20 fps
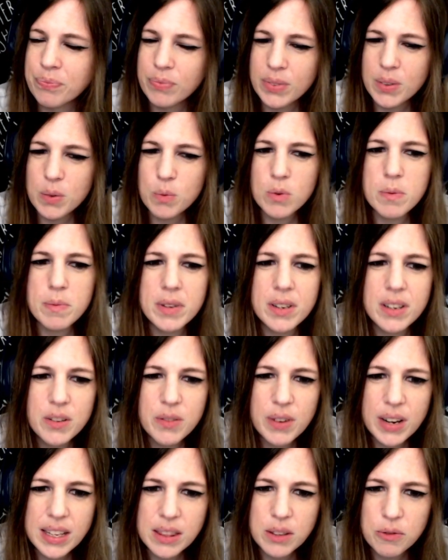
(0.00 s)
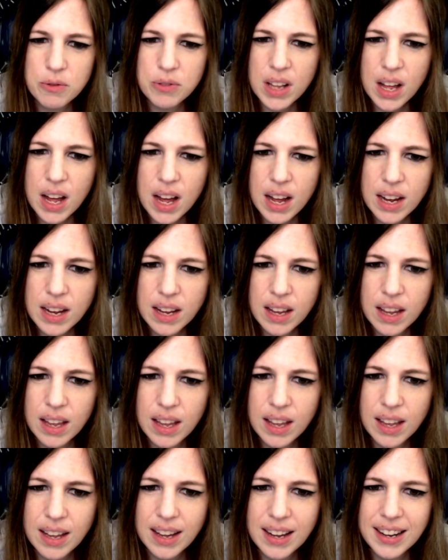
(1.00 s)
the woman who ate the fly.
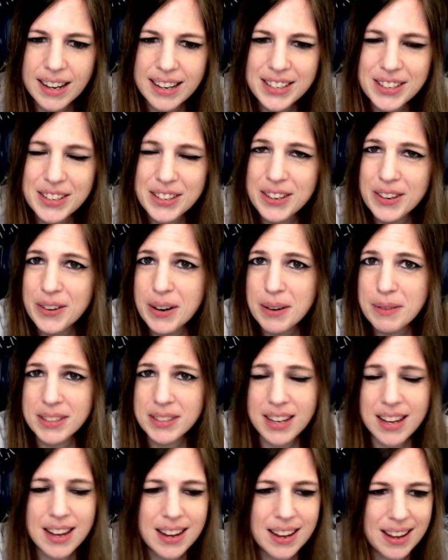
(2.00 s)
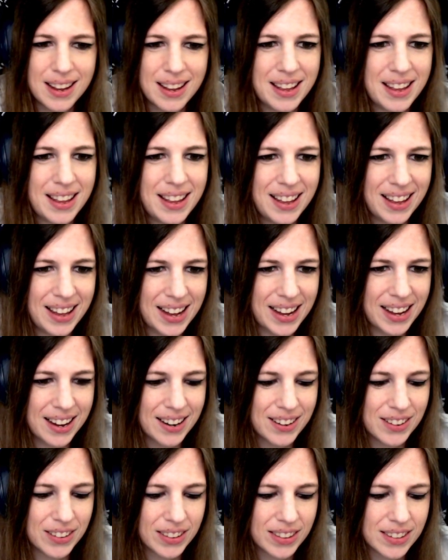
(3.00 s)
Do you know what I'm saying? I
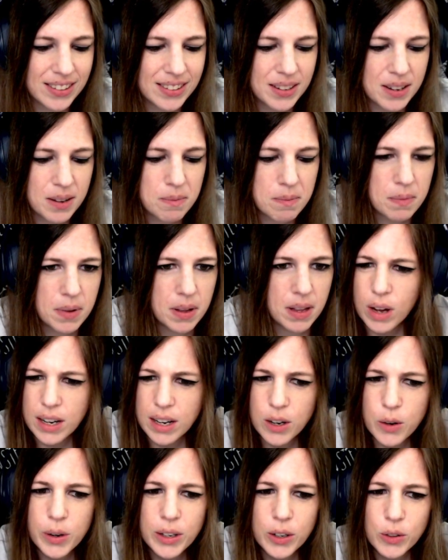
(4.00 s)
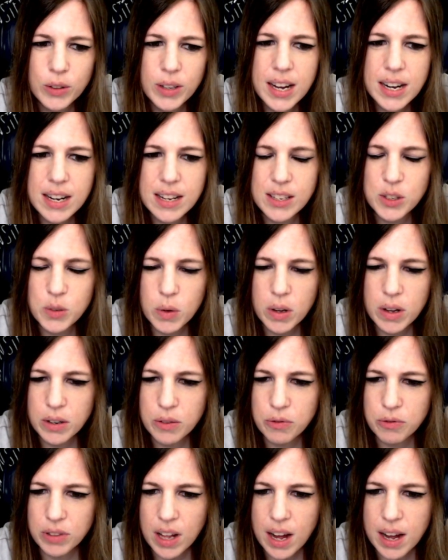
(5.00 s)
gotta look this up. I know an old lady who swallowed
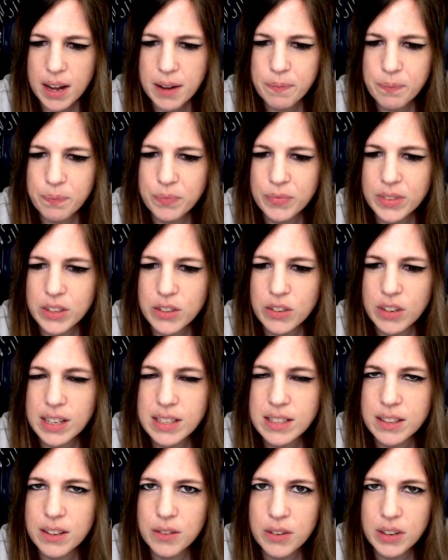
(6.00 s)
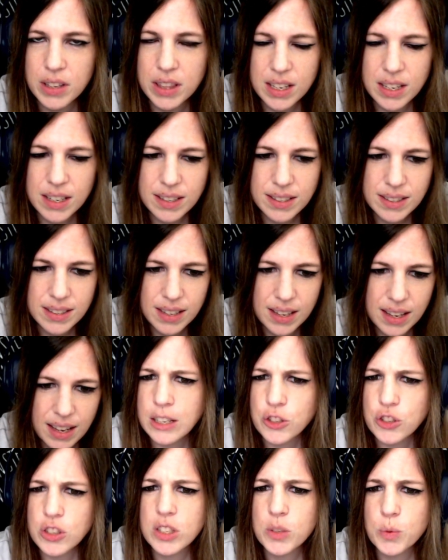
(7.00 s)
a fly. Do You guys know what that is?
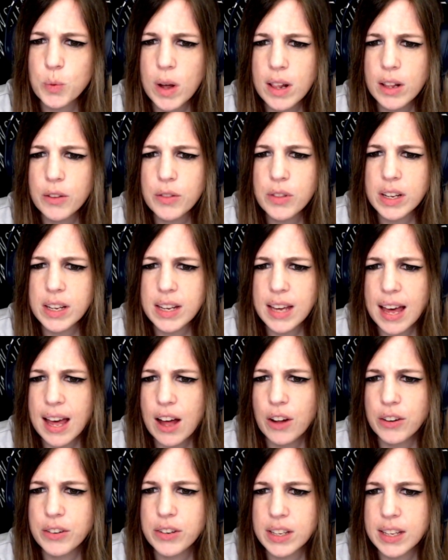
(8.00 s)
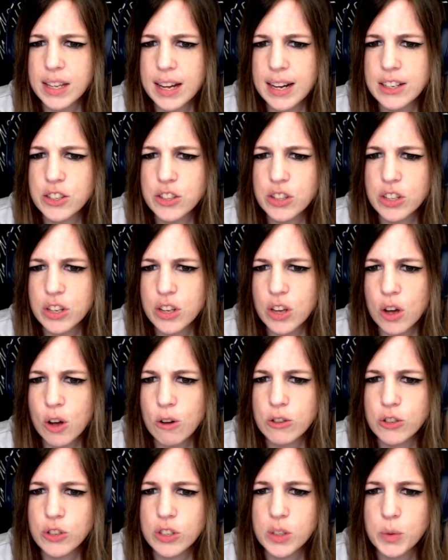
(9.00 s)
She swallowed the cow to catch the
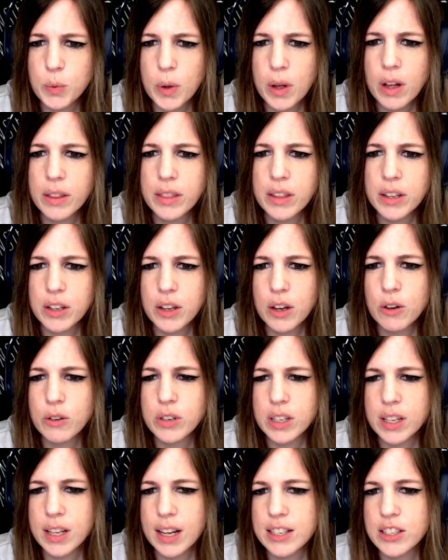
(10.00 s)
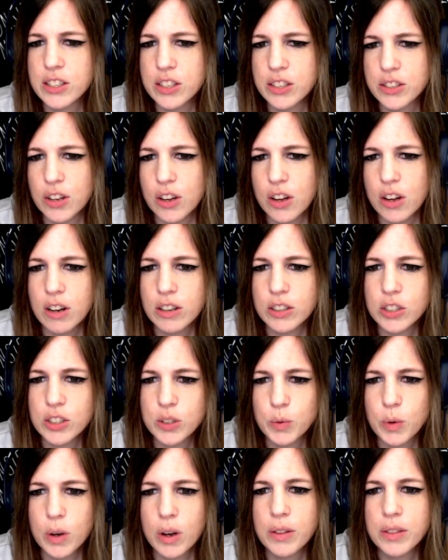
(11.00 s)
goat. She swallowed the goat to catch the dog. She
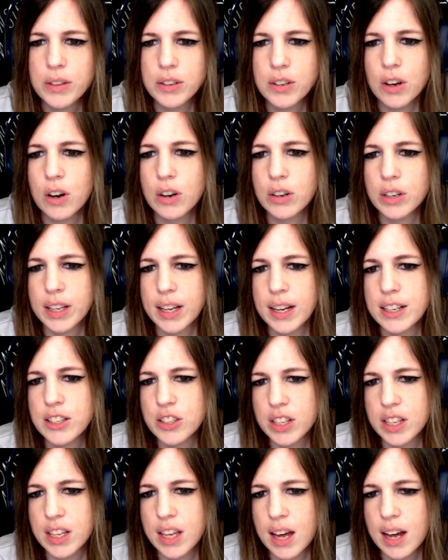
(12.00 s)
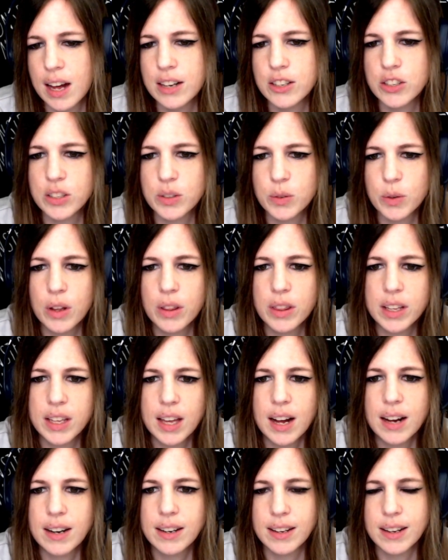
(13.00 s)
swallowed the dog to catch the cat. She swallowed the
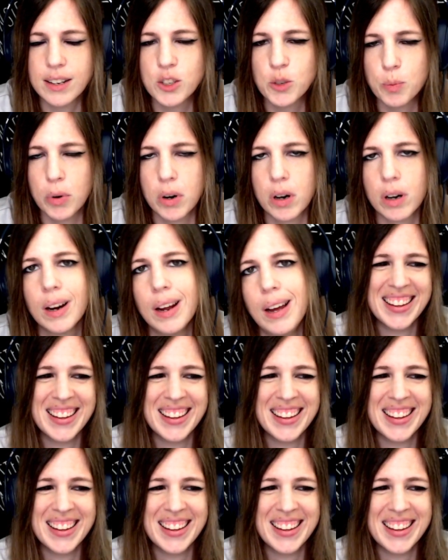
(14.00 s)
cat to catch a bird.